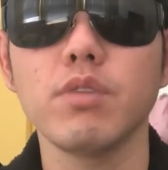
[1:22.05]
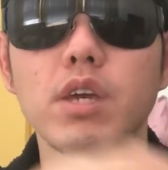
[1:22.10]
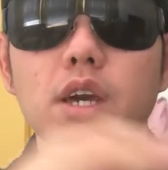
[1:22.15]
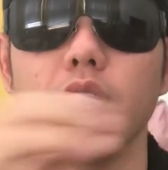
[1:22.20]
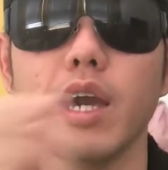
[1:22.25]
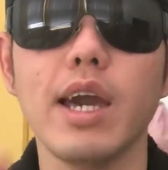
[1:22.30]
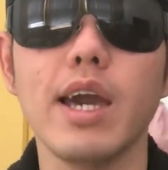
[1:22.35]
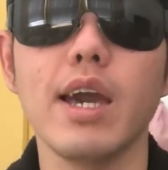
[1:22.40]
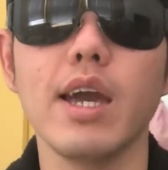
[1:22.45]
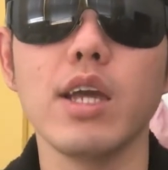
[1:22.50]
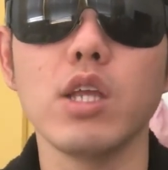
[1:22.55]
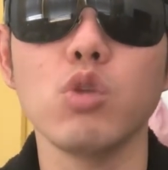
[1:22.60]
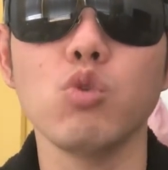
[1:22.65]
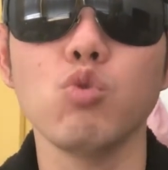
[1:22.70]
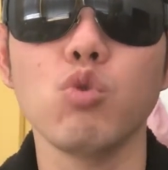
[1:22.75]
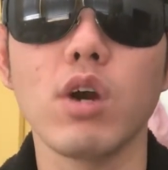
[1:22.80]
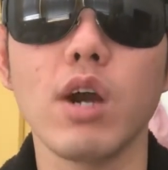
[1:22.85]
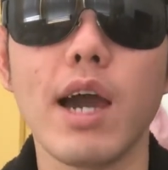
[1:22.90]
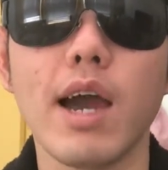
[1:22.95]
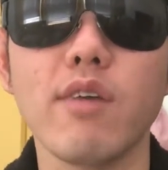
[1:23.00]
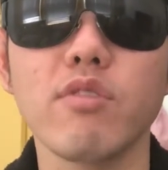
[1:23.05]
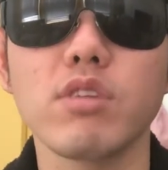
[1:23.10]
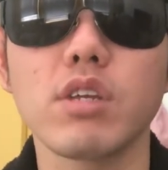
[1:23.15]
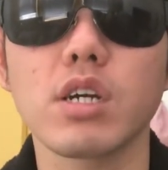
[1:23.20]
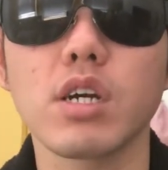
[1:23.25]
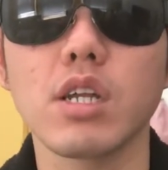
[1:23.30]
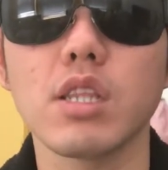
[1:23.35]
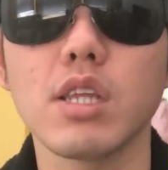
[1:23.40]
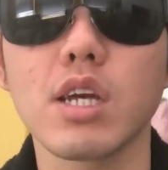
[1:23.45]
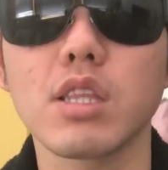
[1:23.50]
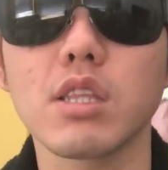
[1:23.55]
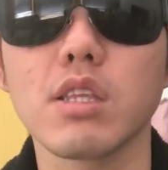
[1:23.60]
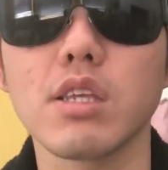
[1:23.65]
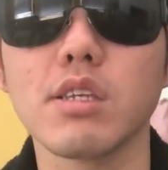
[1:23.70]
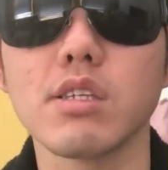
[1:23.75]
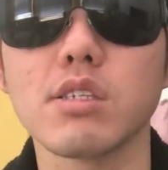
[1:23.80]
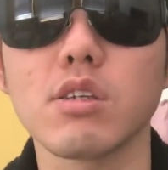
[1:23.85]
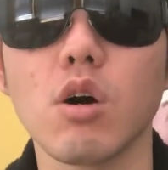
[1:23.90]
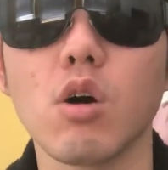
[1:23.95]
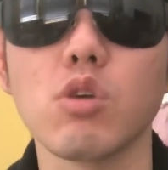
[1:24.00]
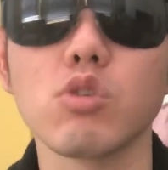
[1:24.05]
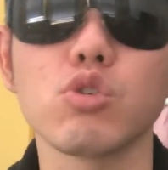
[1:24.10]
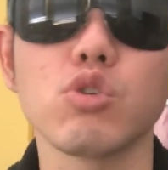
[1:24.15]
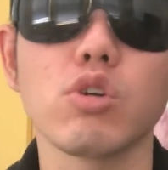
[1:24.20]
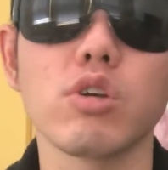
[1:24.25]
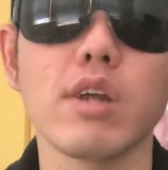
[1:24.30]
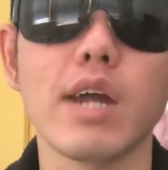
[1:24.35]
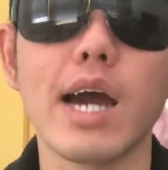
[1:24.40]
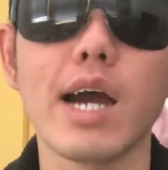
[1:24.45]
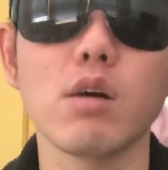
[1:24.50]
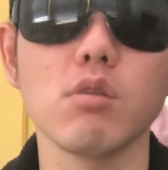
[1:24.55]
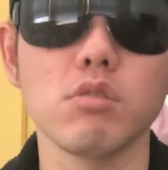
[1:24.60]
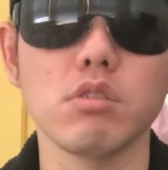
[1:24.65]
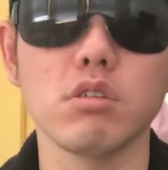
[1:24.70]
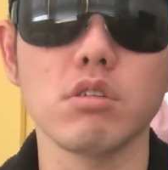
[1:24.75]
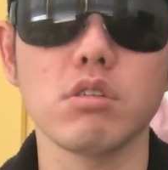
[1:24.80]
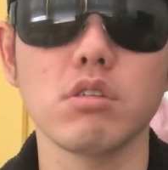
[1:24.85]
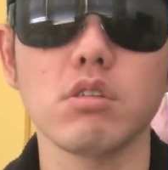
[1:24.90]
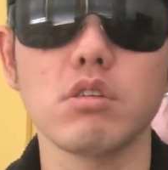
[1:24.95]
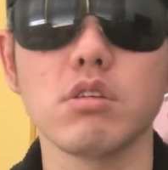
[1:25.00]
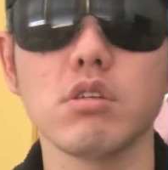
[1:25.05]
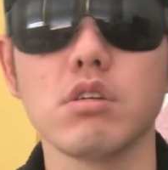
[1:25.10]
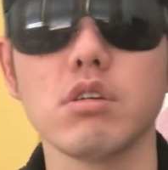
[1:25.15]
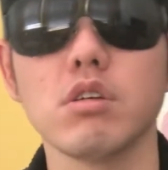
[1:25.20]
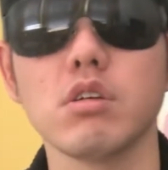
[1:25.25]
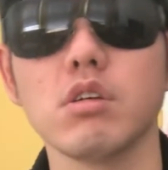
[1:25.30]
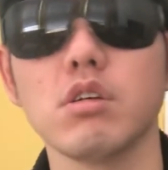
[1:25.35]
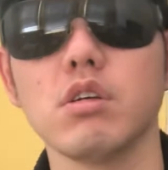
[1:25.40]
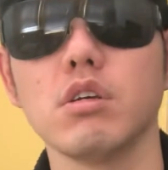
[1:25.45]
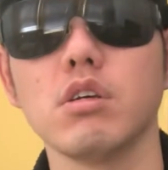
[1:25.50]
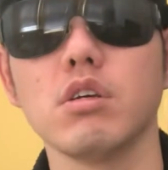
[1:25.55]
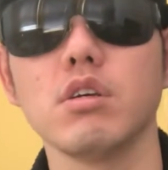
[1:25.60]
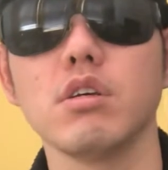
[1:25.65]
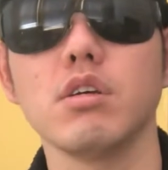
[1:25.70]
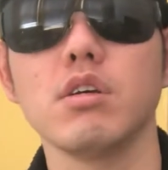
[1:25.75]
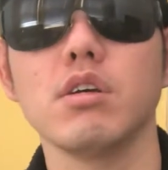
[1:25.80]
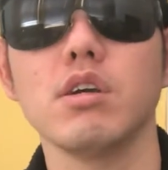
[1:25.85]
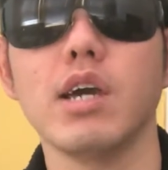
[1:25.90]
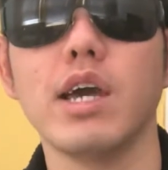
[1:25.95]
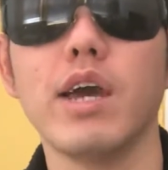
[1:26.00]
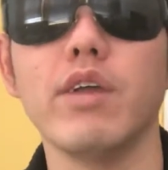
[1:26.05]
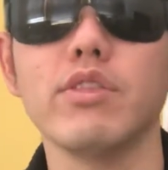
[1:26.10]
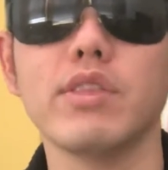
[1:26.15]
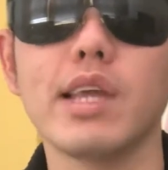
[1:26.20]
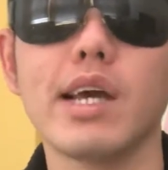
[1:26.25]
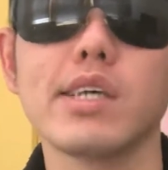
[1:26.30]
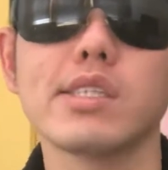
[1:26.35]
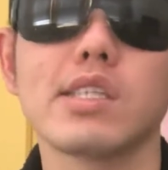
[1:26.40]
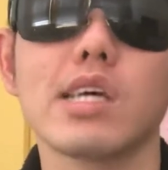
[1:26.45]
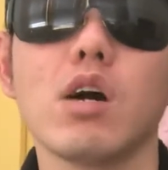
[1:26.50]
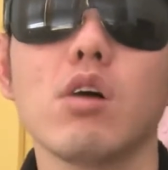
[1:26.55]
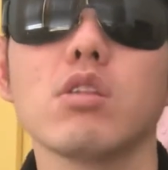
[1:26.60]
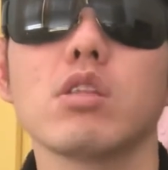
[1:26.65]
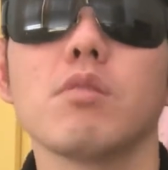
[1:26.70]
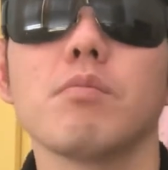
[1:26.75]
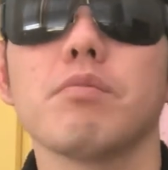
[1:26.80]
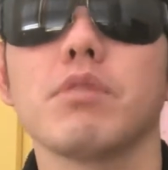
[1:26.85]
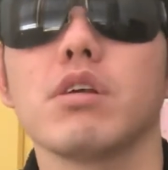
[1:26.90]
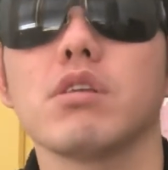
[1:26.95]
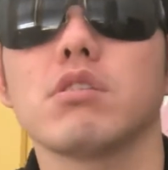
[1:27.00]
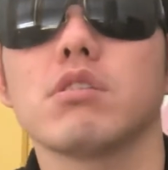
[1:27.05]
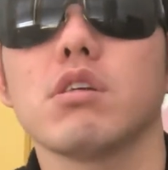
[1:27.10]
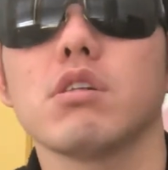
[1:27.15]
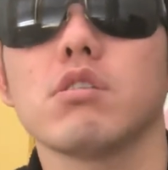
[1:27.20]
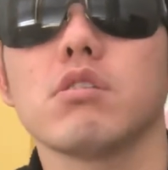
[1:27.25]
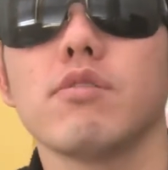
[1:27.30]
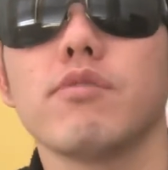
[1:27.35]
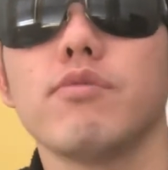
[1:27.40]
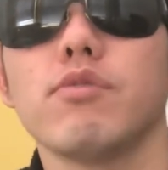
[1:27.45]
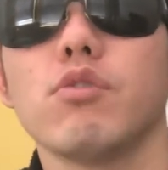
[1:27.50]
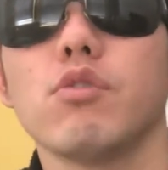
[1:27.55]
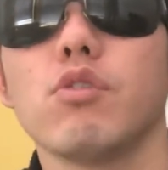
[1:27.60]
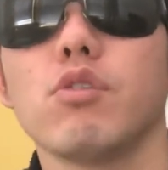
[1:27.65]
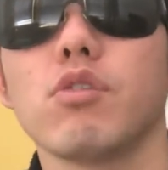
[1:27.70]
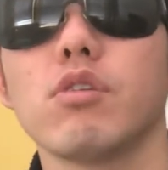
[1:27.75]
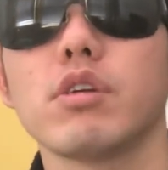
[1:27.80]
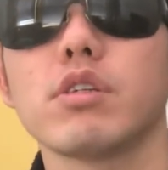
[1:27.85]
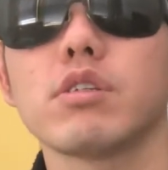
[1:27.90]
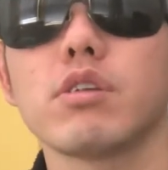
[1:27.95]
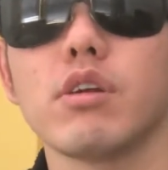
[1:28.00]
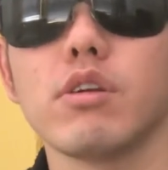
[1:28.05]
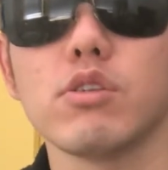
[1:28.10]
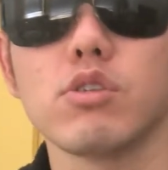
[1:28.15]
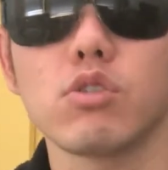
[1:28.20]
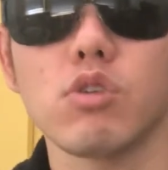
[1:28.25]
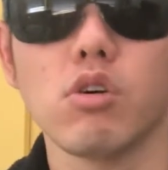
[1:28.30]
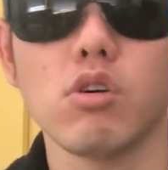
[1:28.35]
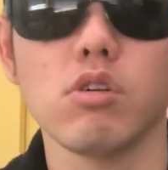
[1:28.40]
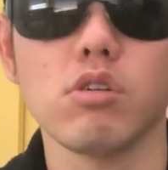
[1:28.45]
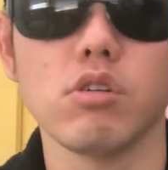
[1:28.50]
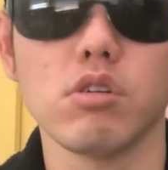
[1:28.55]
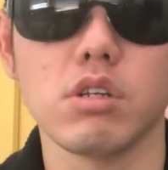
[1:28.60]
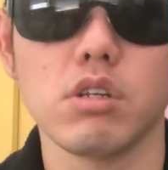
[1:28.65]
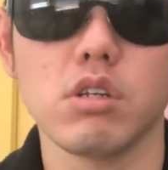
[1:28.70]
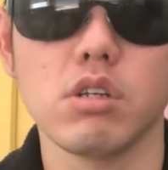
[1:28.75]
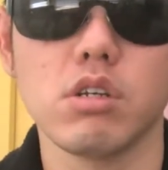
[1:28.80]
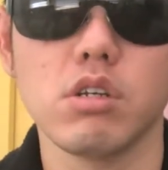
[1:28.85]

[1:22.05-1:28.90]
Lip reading: and you have to connect this onto your outlet, and that's how the PlayStation 4 turns on.